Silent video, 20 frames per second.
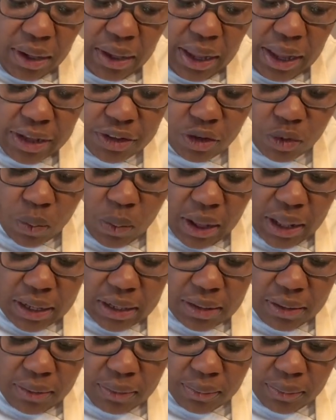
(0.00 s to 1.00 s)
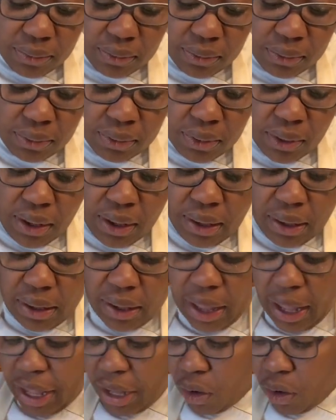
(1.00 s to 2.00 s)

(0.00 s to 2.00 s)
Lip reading: as well. And